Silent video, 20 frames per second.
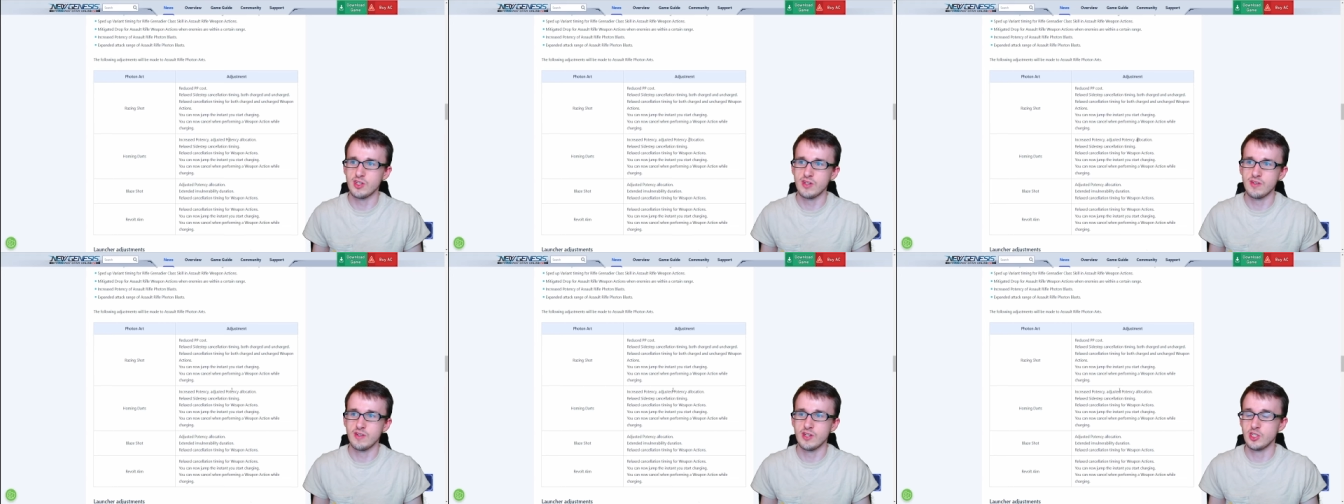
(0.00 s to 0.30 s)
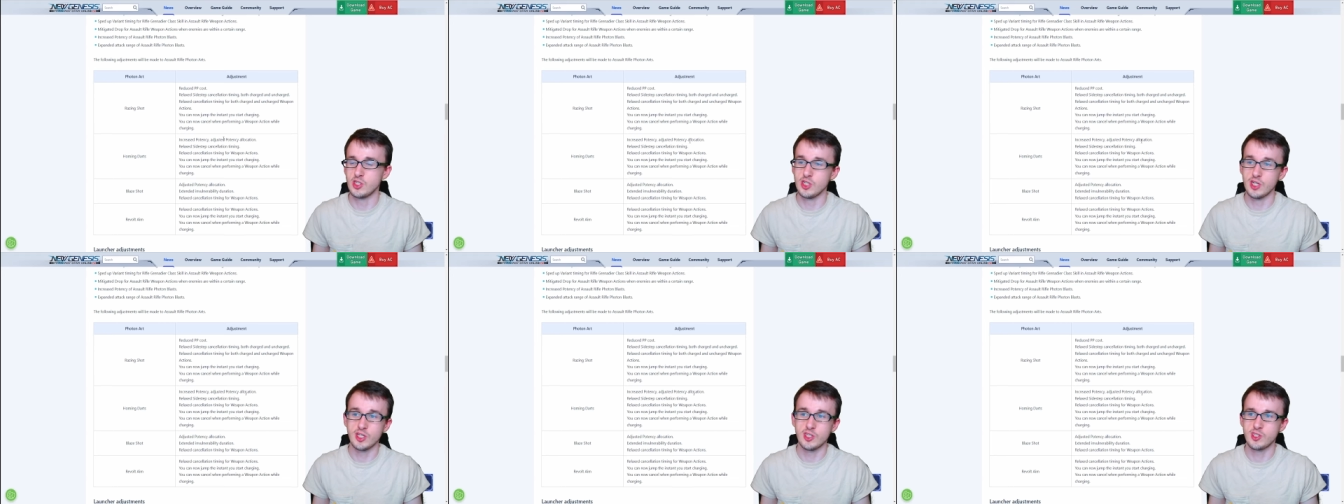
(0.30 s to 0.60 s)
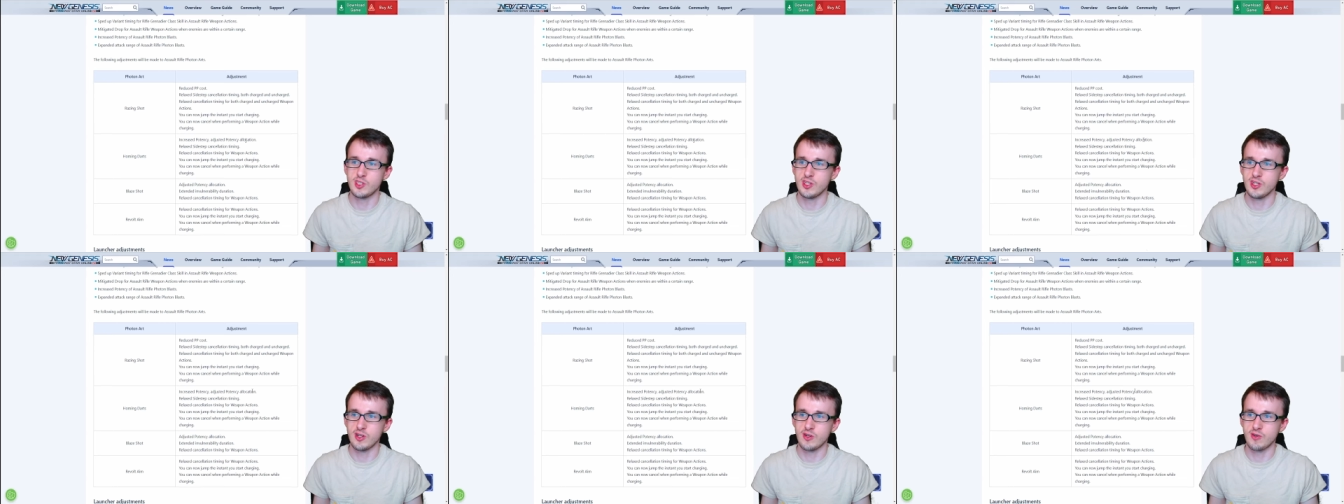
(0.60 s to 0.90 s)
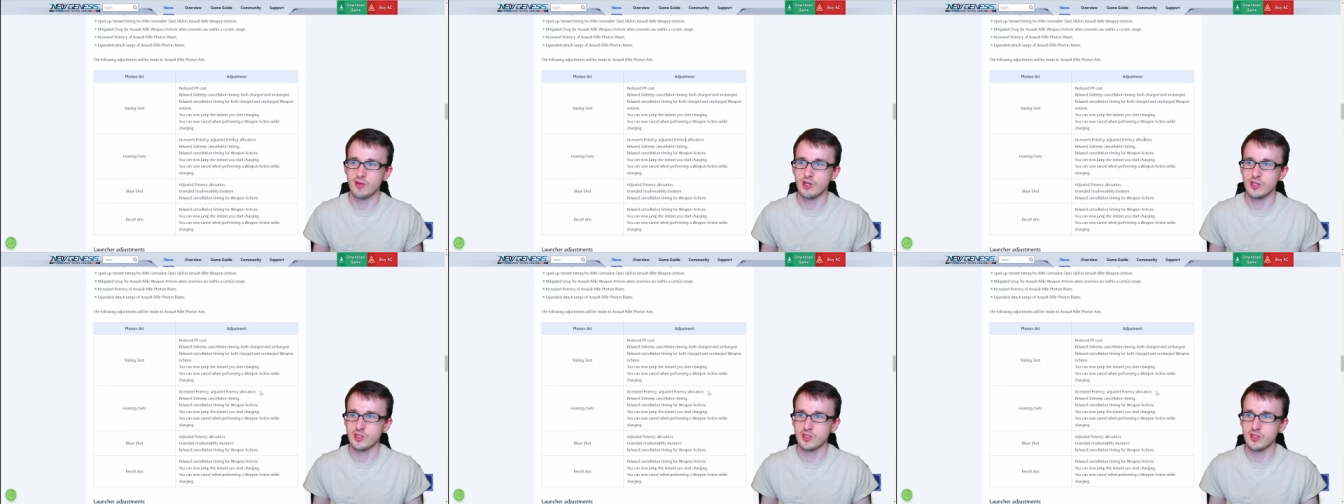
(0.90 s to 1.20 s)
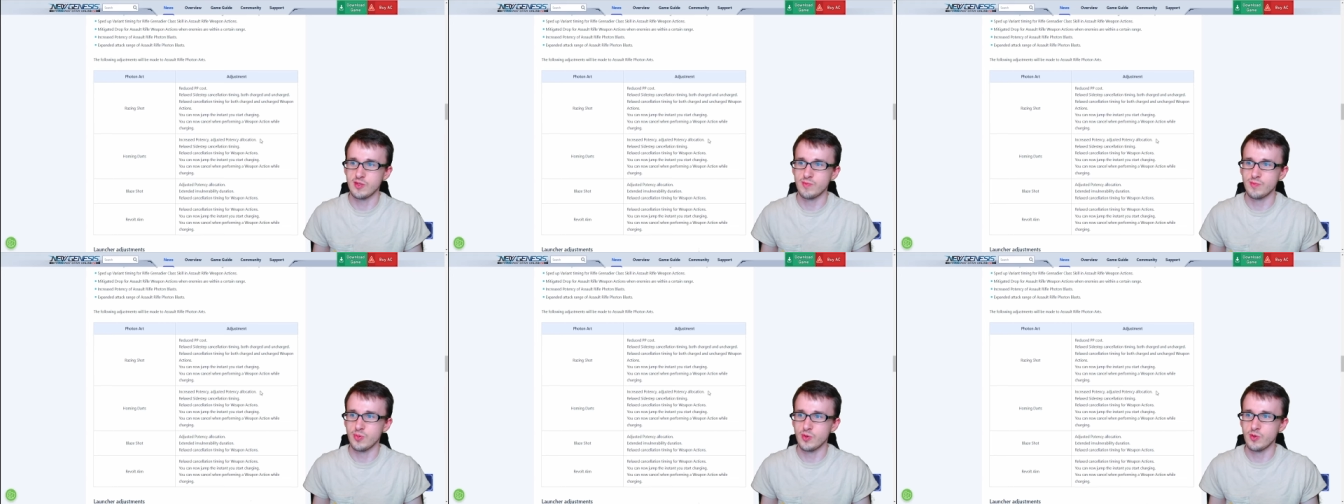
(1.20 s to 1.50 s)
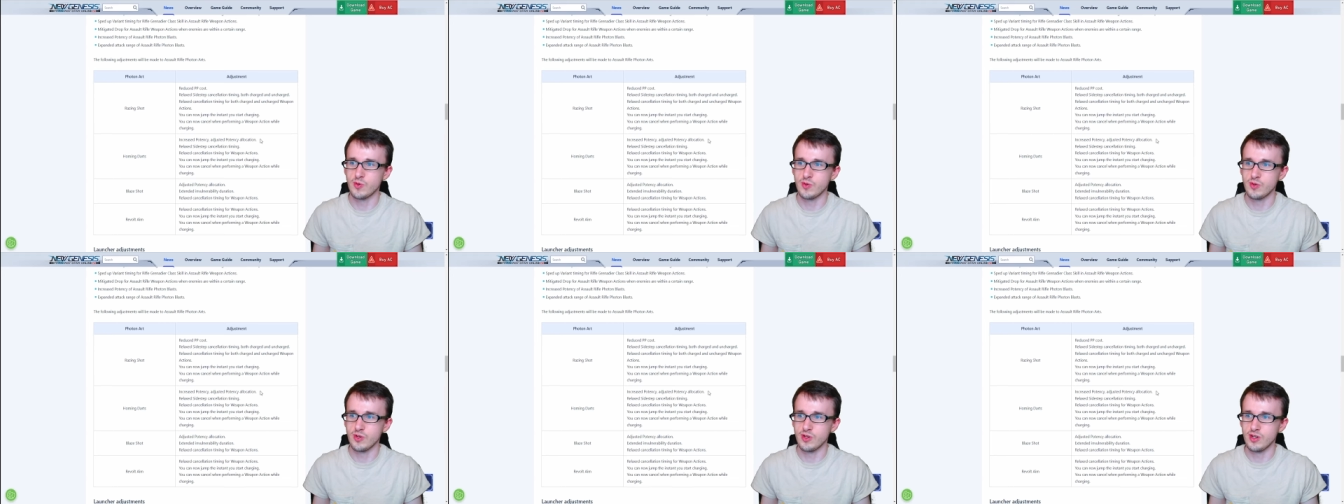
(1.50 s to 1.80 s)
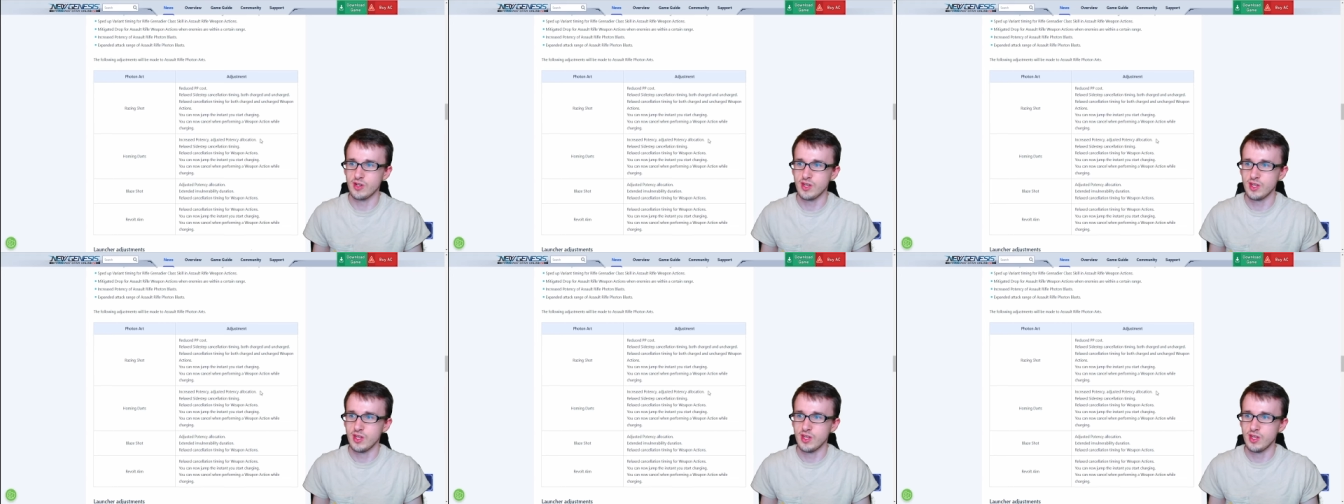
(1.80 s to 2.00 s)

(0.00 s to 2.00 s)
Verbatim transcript: adjusts it across the board.